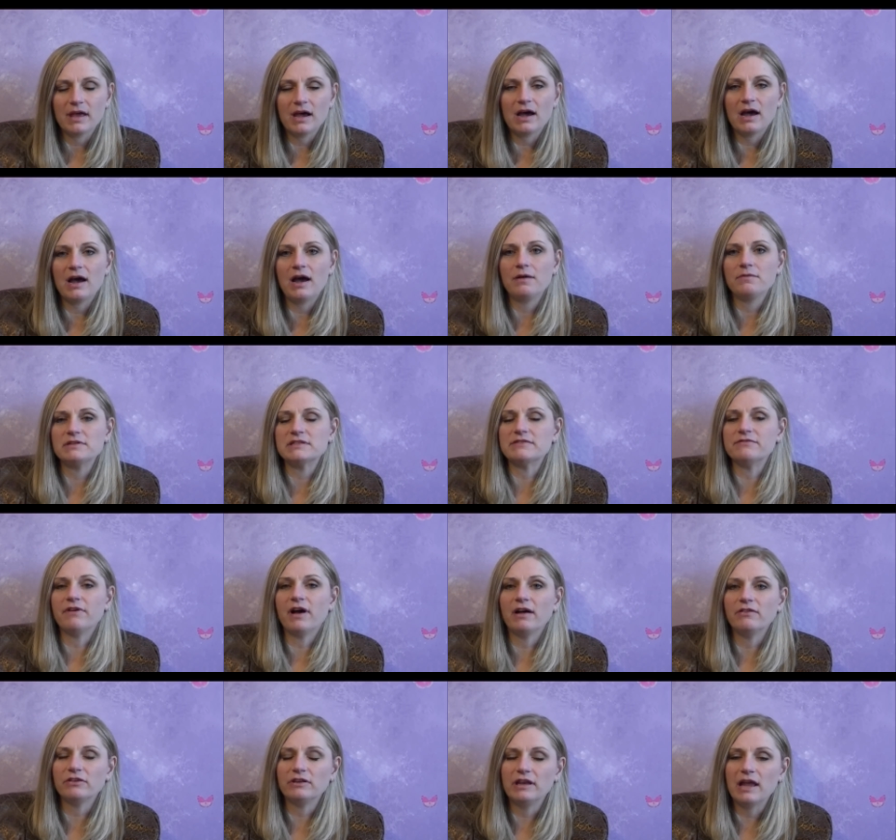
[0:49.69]
Uh, I was
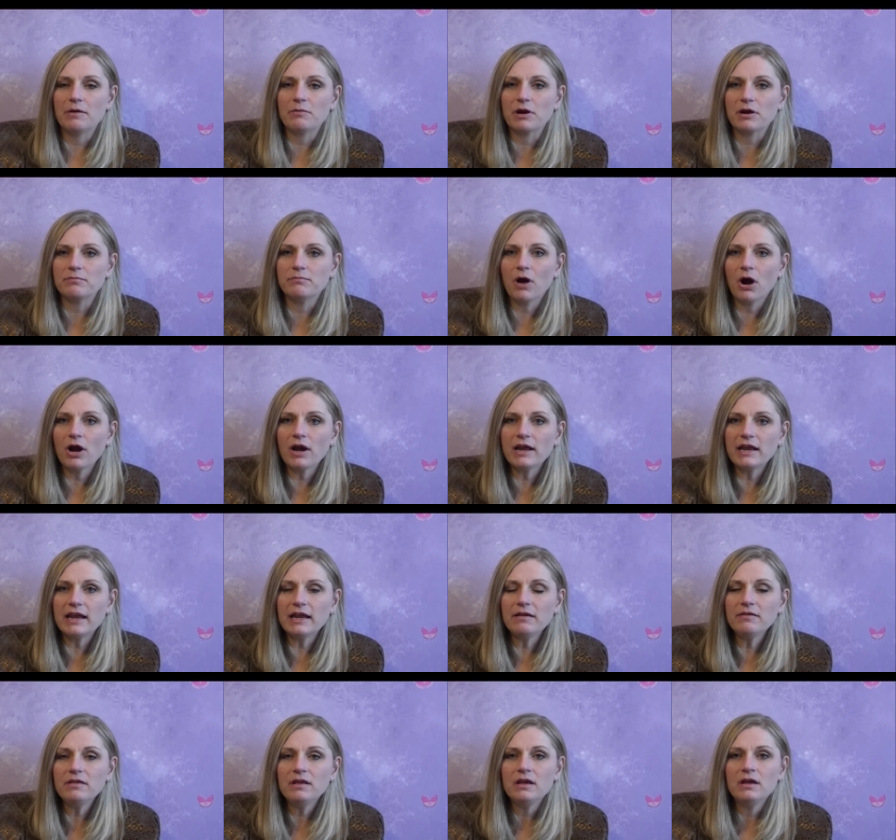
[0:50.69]
involved in network
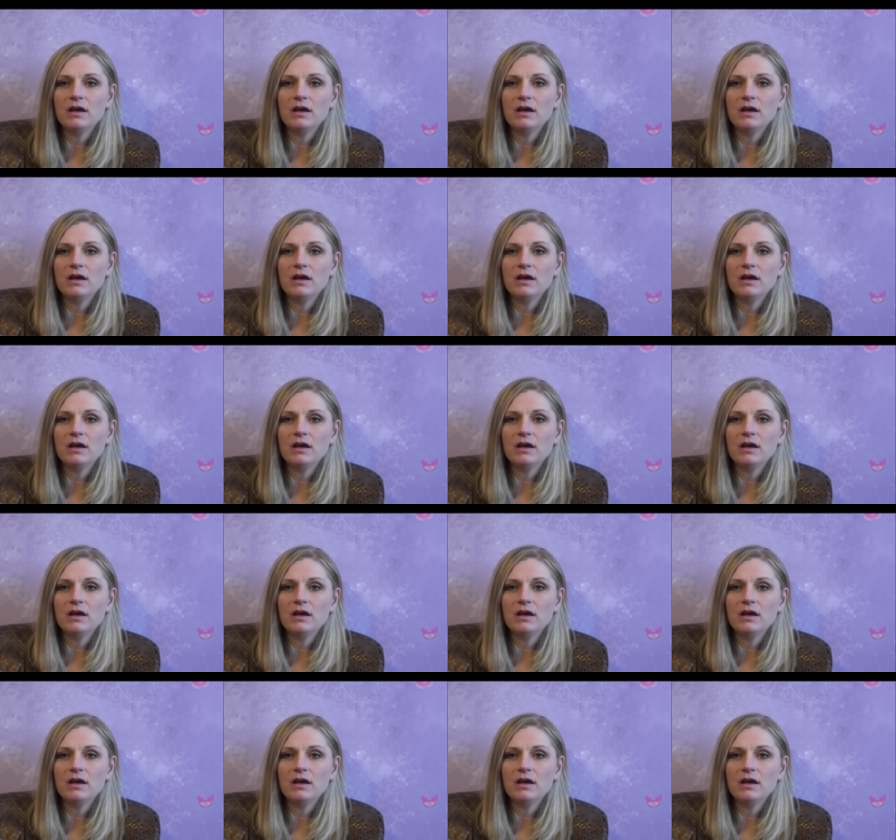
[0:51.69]
marketing,